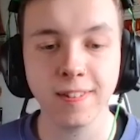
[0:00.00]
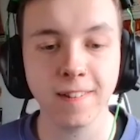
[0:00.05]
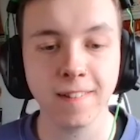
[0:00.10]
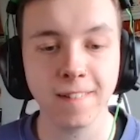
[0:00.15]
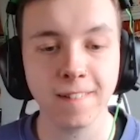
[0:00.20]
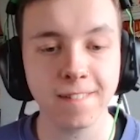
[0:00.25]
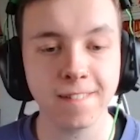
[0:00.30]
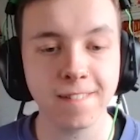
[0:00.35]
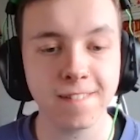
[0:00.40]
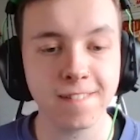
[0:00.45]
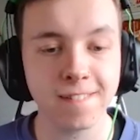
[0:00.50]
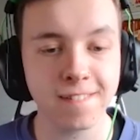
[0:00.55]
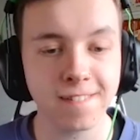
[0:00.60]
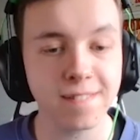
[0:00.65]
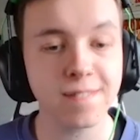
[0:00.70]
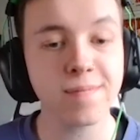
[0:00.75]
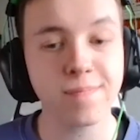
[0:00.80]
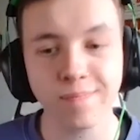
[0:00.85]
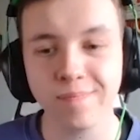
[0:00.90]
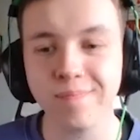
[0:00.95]

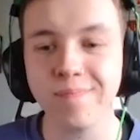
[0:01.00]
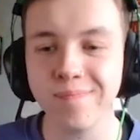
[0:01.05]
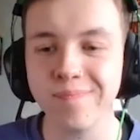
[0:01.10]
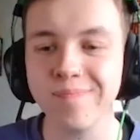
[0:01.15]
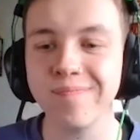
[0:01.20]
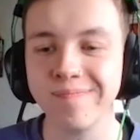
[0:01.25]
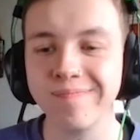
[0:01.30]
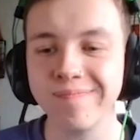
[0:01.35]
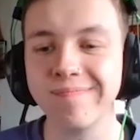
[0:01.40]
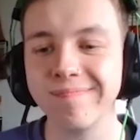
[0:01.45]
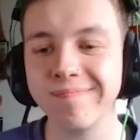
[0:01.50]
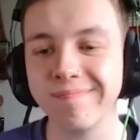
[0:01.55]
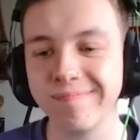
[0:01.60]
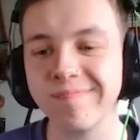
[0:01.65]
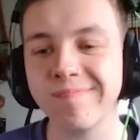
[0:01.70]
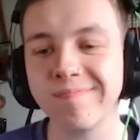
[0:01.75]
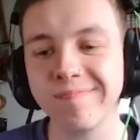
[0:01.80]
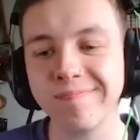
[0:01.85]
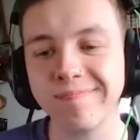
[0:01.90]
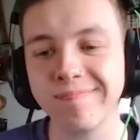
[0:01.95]

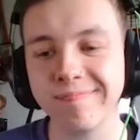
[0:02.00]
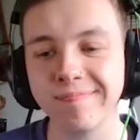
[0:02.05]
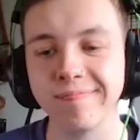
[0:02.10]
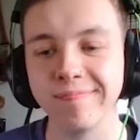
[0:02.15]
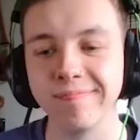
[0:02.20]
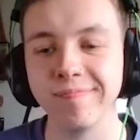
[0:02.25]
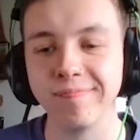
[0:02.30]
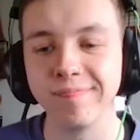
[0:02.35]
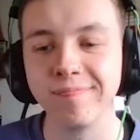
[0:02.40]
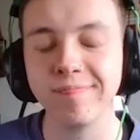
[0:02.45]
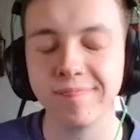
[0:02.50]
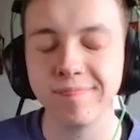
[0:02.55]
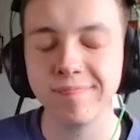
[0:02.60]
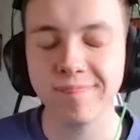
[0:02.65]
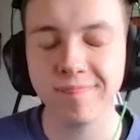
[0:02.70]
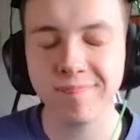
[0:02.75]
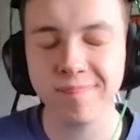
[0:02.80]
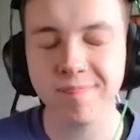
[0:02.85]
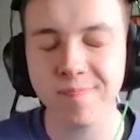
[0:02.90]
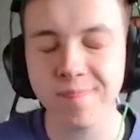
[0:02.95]

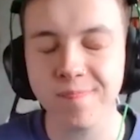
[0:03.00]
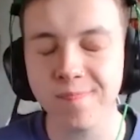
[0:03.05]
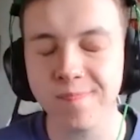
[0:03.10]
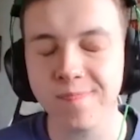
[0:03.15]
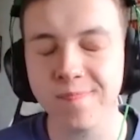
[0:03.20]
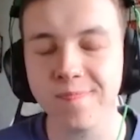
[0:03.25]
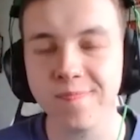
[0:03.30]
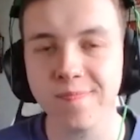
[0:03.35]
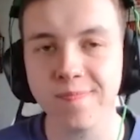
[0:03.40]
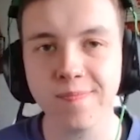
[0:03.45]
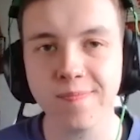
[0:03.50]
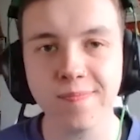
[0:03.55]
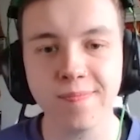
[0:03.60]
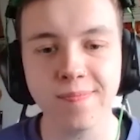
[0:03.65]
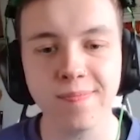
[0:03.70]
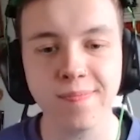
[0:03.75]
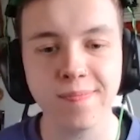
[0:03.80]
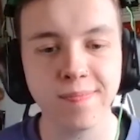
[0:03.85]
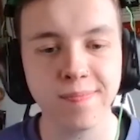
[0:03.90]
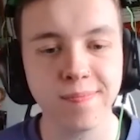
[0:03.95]

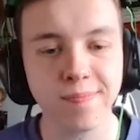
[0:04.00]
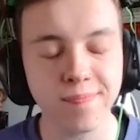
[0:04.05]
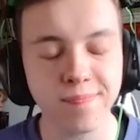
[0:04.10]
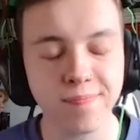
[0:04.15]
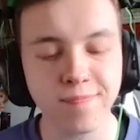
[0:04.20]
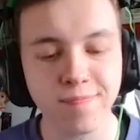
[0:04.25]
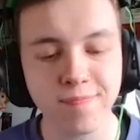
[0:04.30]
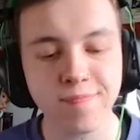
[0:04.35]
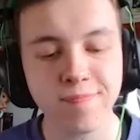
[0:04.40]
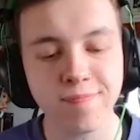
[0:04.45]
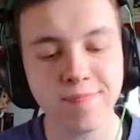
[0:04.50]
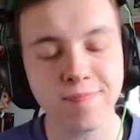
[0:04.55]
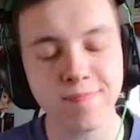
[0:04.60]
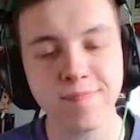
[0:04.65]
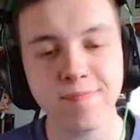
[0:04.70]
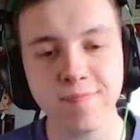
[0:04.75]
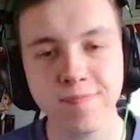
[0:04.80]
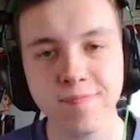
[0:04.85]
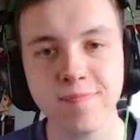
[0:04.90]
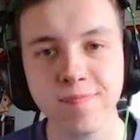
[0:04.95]

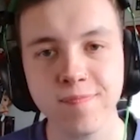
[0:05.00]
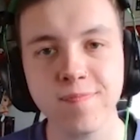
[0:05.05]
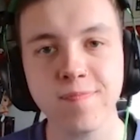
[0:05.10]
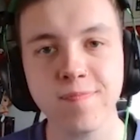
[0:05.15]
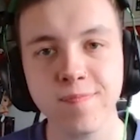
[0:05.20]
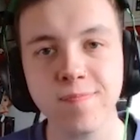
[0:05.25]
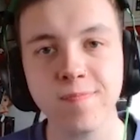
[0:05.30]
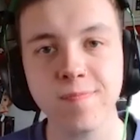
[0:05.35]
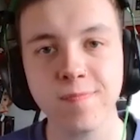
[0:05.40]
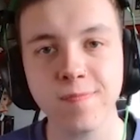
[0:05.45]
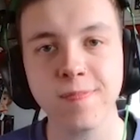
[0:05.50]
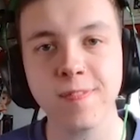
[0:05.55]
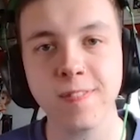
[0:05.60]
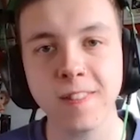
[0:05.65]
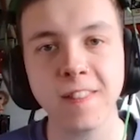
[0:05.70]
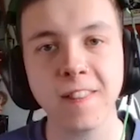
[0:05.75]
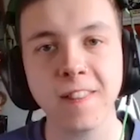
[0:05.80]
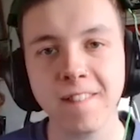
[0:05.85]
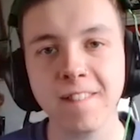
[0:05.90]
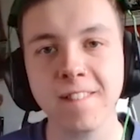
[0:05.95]

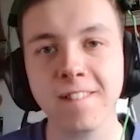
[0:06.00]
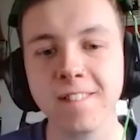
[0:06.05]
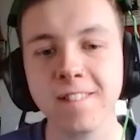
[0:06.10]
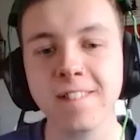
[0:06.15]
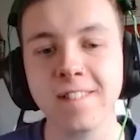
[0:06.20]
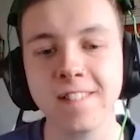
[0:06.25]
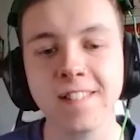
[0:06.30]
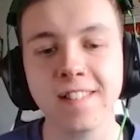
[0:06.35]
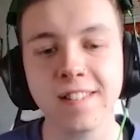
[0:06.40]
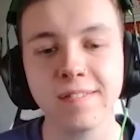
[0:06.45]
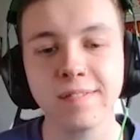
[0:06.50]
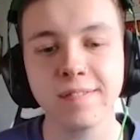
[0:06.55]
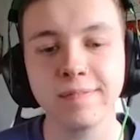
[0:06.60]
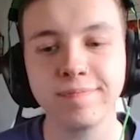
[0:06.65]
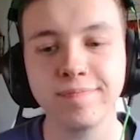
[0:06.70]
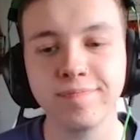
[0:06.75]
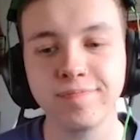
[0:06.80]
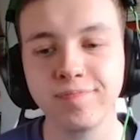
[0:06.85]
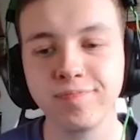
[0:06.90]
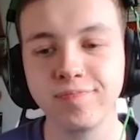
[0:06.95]

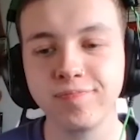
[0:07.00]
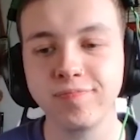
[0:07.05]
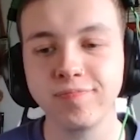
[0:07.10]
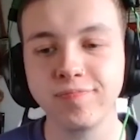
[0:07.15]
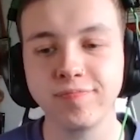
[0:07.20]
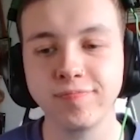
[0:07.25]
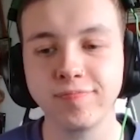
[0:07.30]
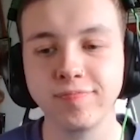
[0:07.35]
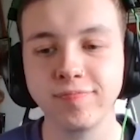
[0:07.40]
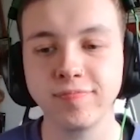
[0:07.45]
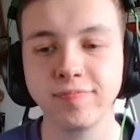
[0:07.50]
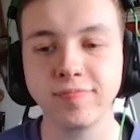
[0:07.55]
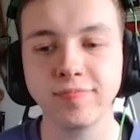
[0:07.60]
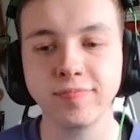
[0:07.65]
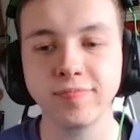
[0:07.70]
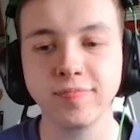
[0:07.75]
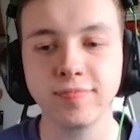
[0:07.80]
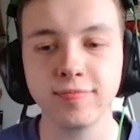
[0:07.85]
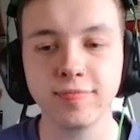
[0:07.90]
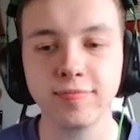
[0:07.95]
No words are spoken by the person on screen.